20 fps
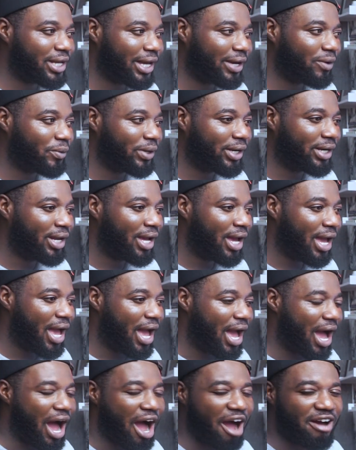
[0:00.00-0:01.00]
like when
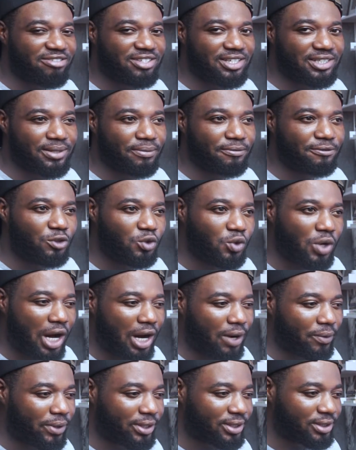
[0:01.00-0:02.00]
after some few
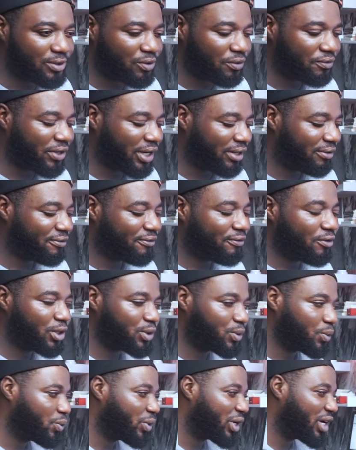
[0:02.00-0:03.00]
hours you find
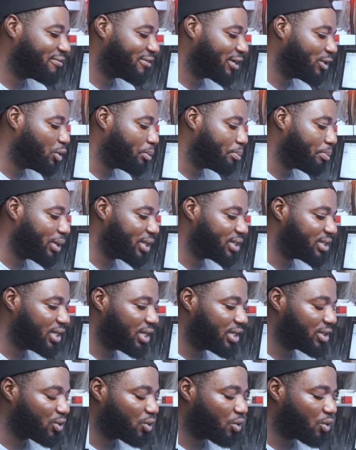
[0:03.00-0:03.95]
fault with whatever you purchased,